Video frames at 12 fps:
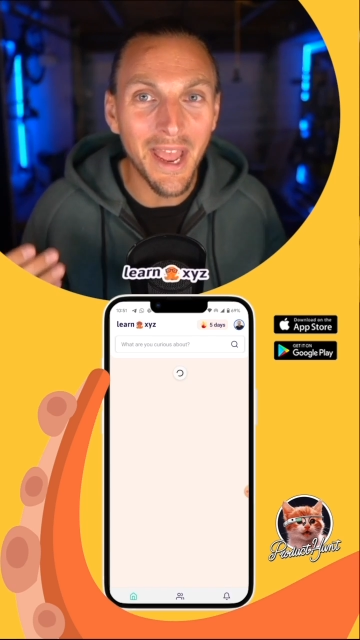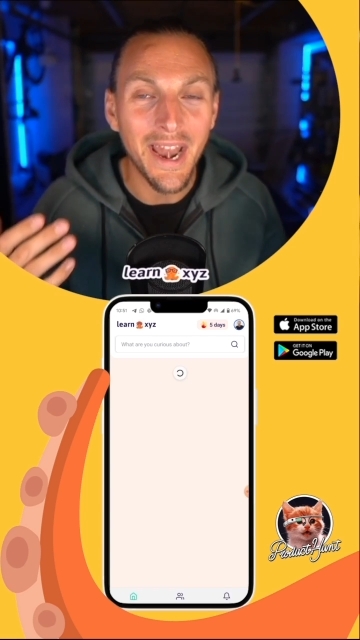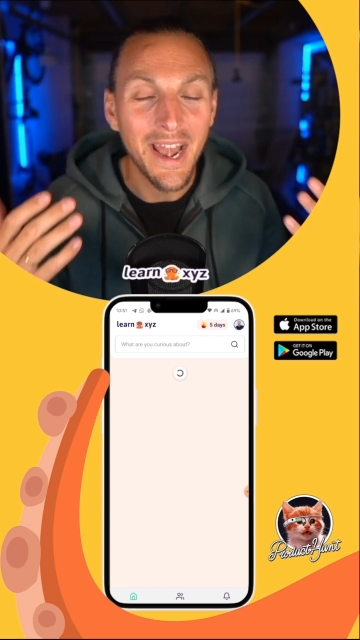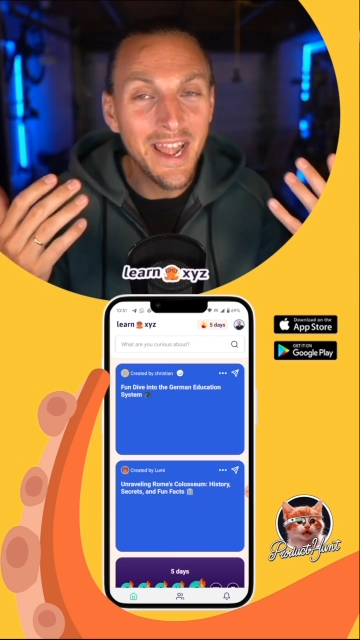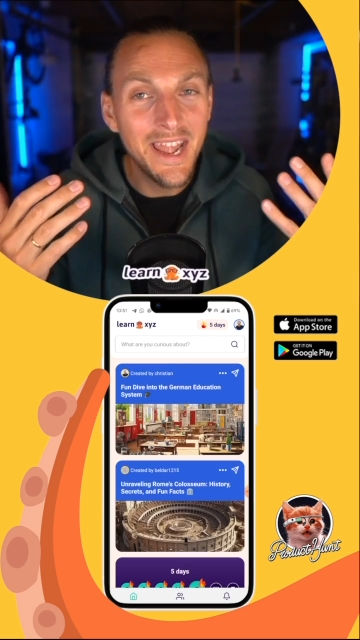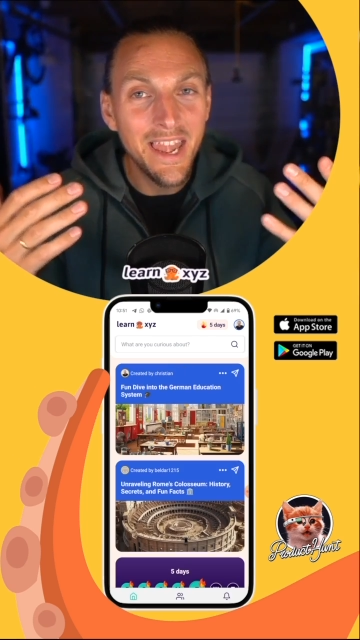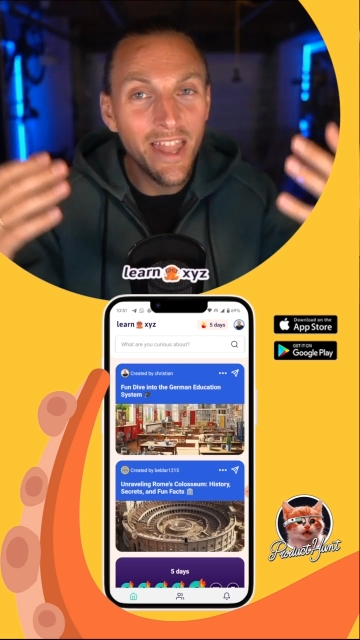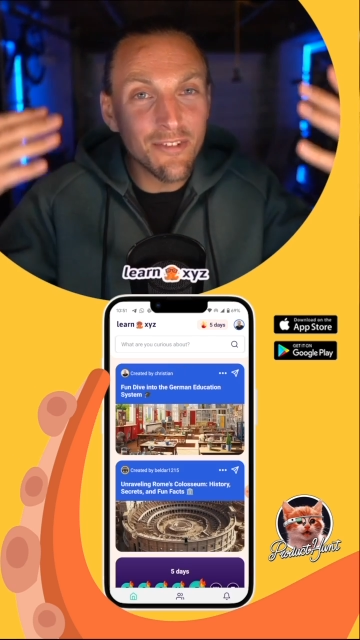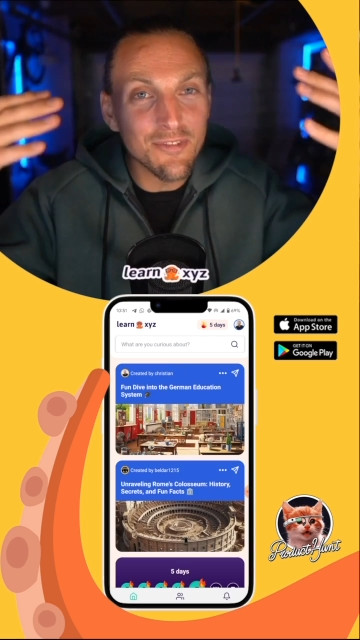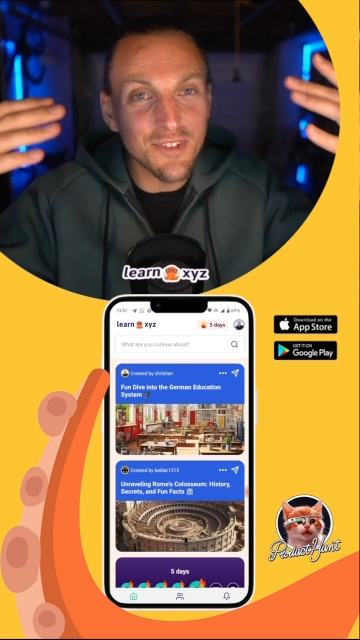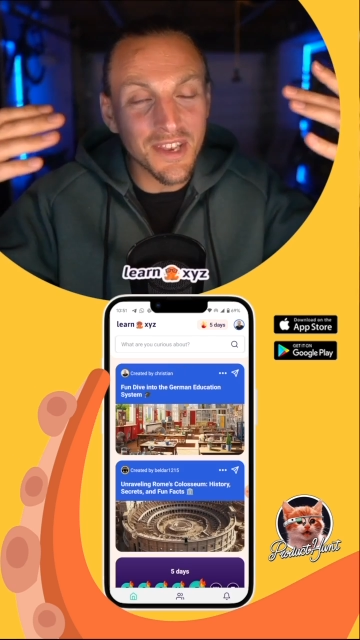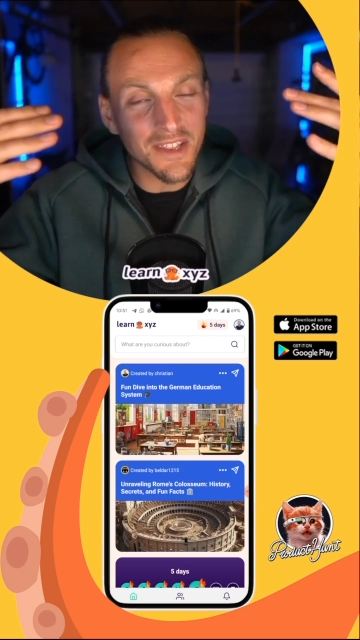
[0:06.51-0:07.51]
are
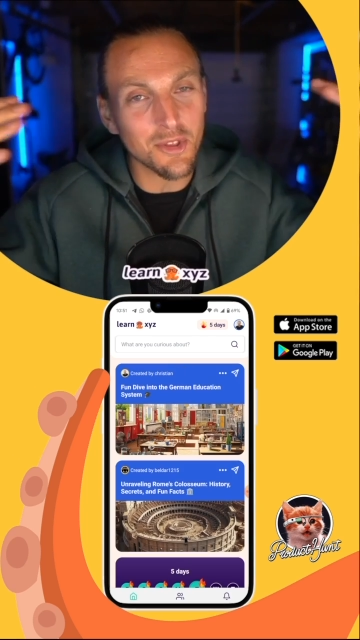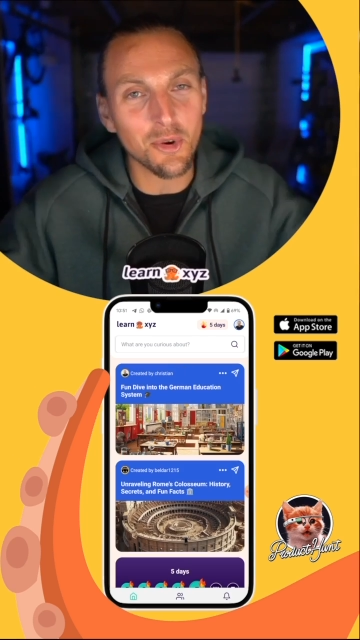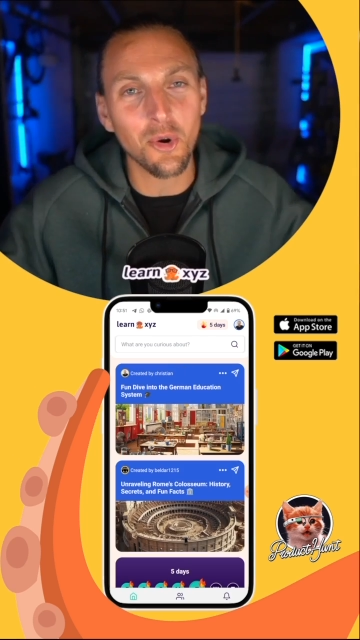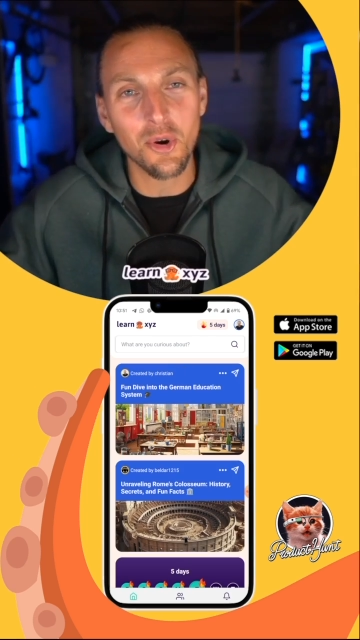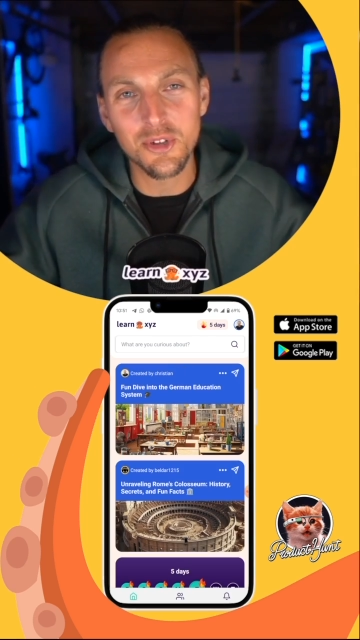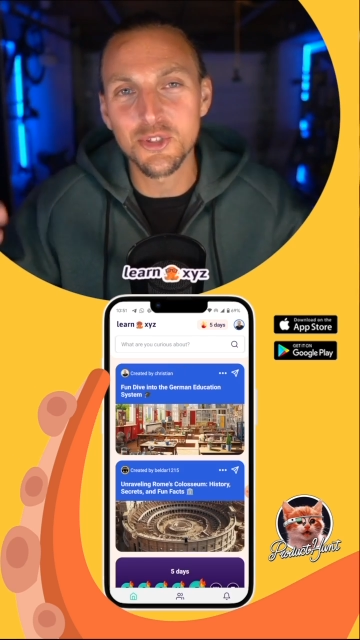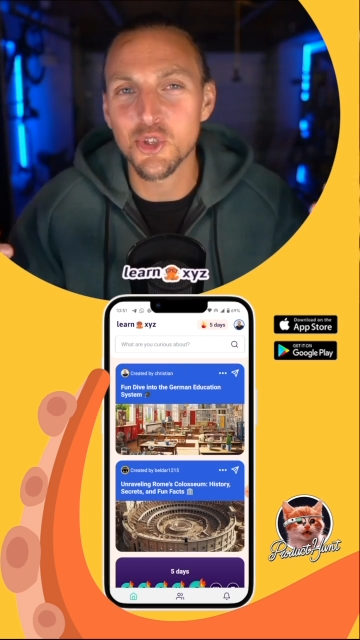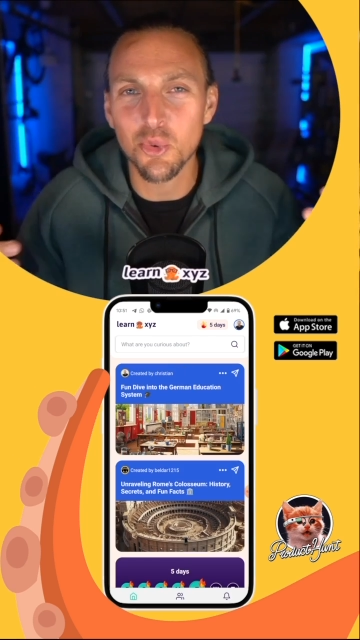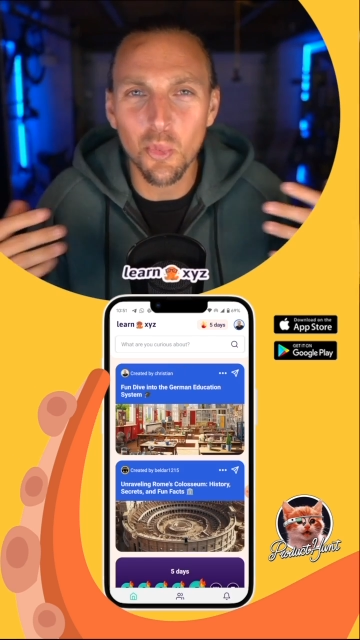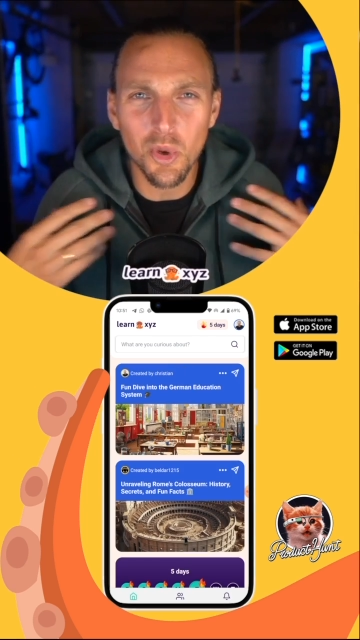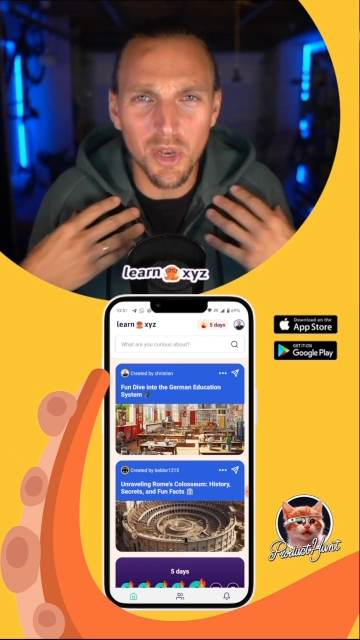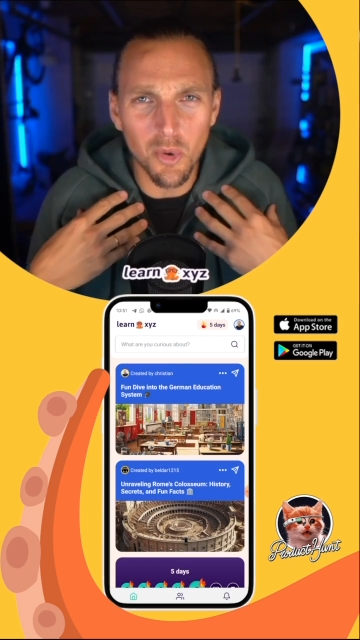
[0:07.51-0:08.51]
lifting the curtains on
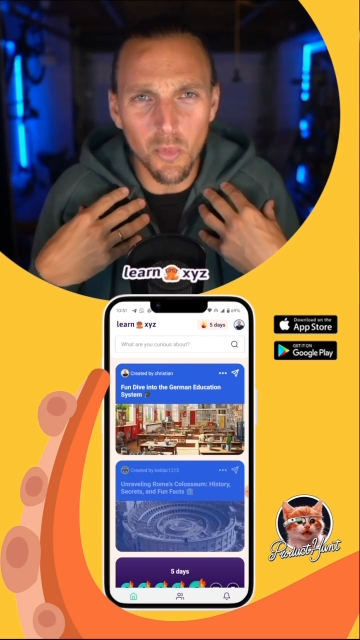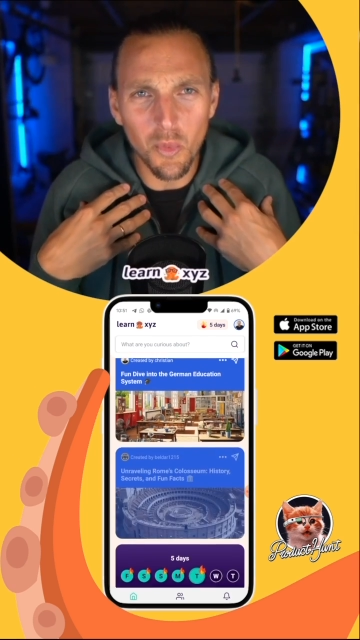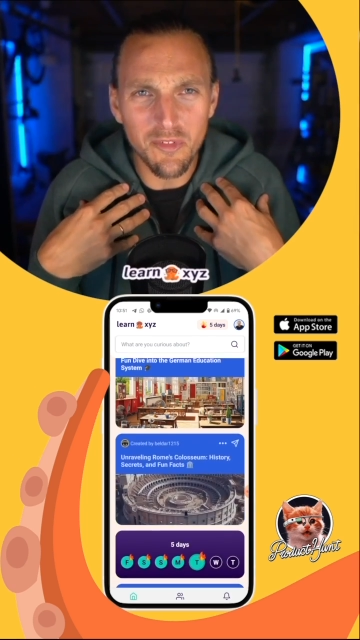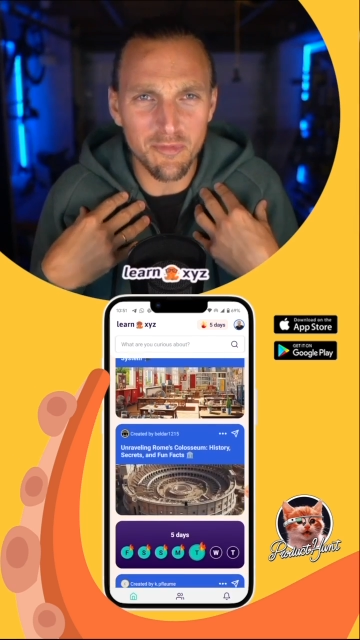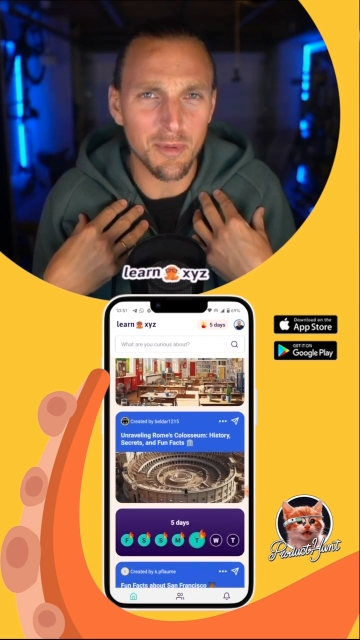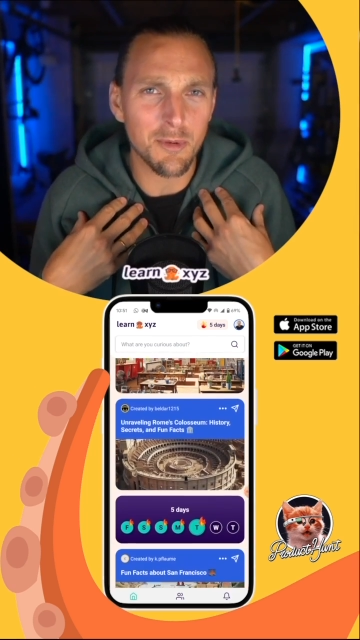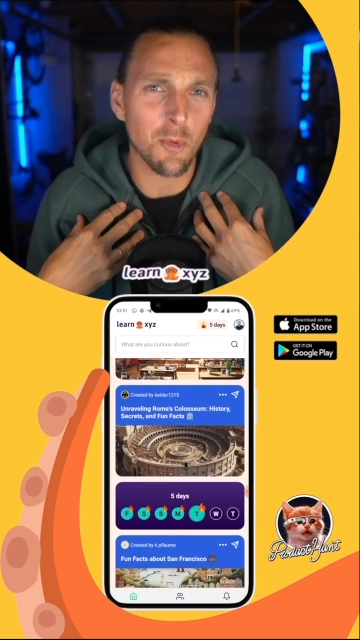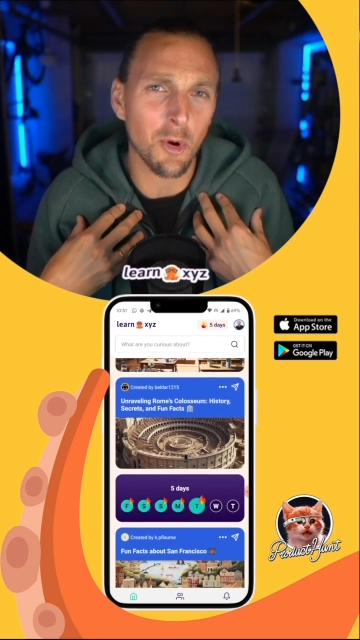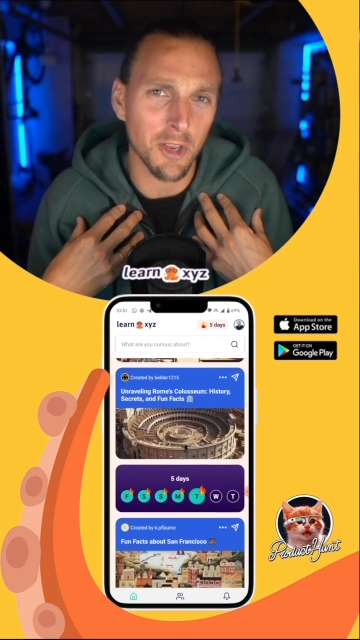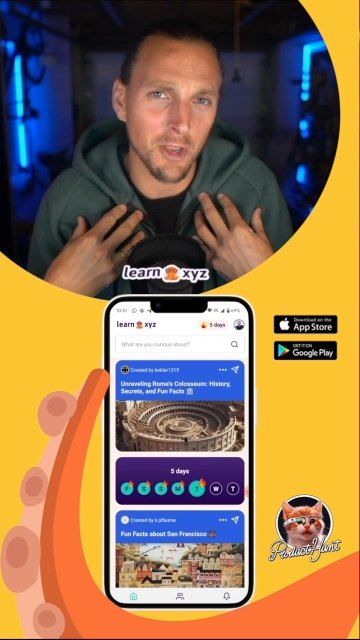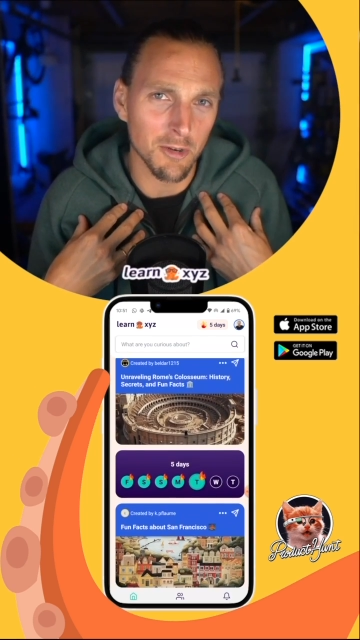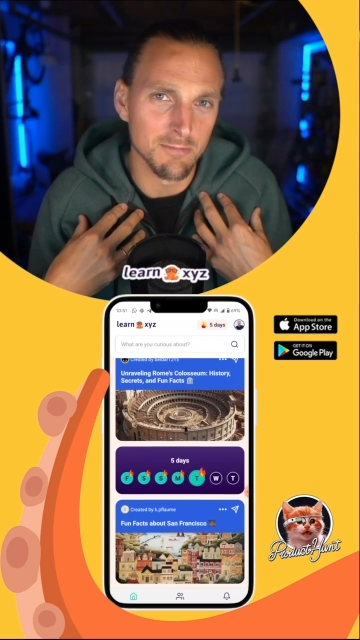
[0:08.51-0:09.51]
what we've been
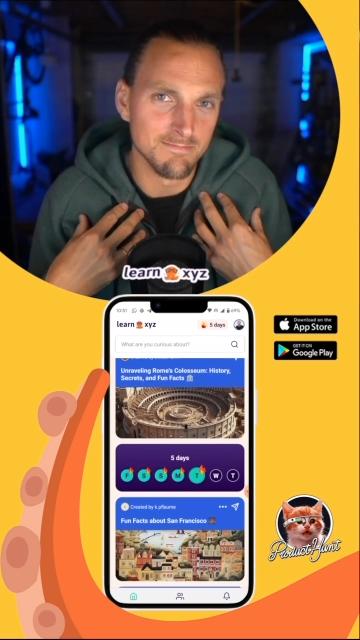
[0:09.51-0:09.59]
working on.